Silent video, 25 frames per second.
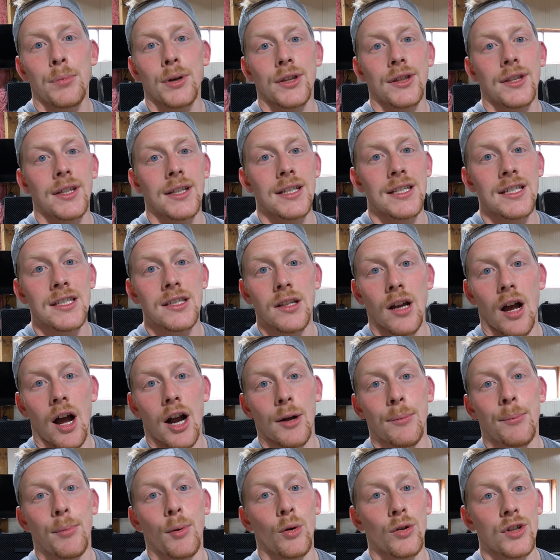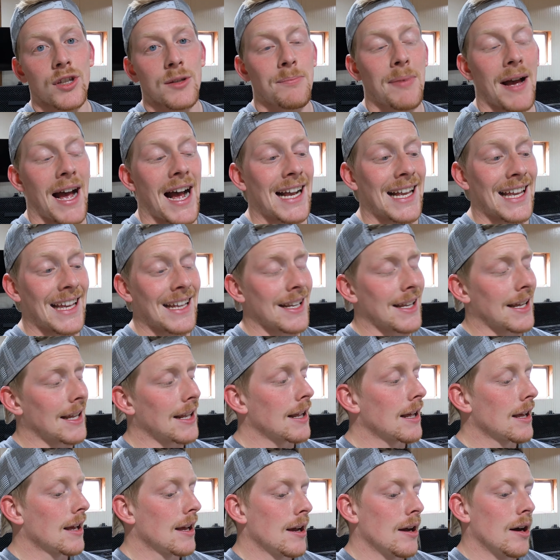put these stock bolts back in
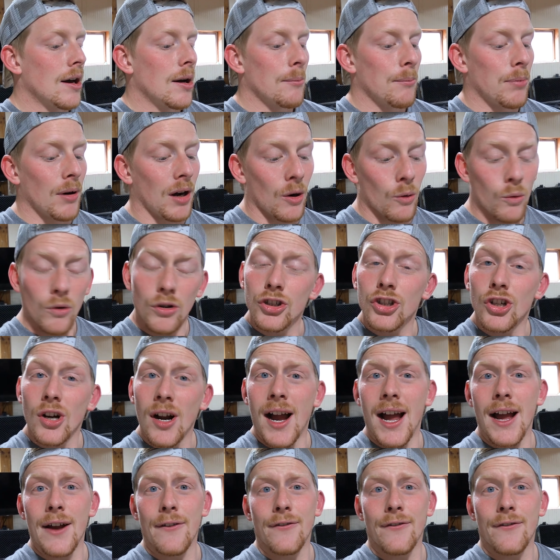it. But we'll try